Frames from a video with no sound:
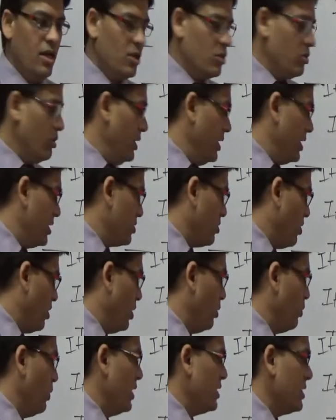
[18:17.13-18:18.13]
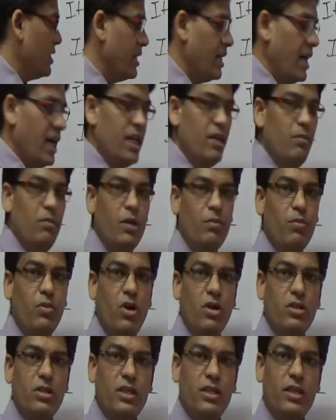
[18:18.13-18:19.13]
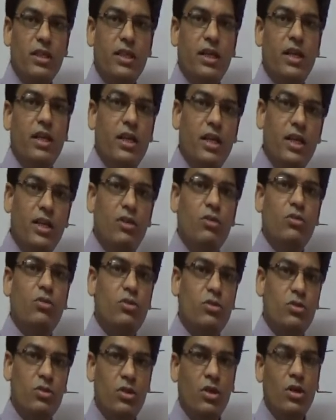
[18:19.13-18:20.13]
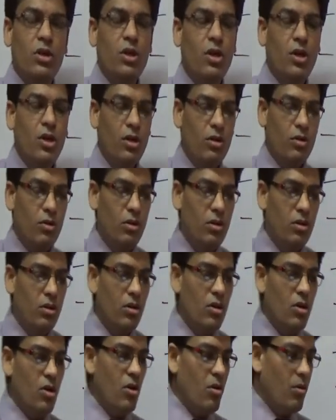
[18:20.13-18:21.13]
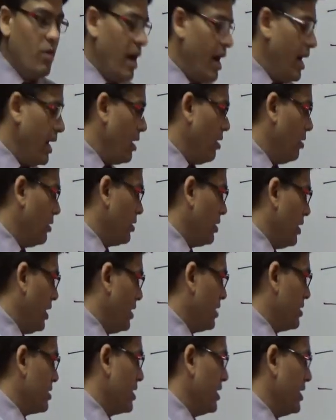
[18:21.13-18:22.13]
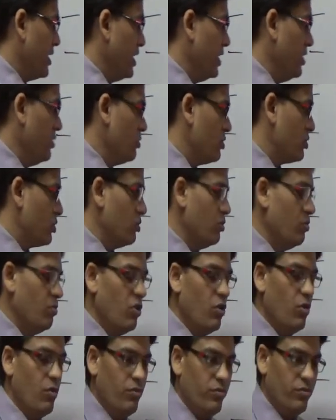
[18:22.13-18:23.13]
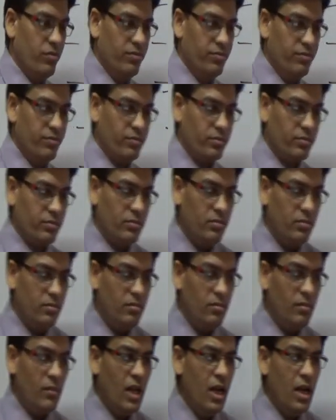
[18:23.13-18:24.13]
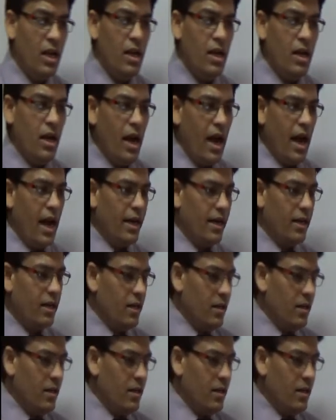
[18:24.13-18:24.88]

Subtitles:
So it is always a dynamic process. It continues to add on, it continues to move. And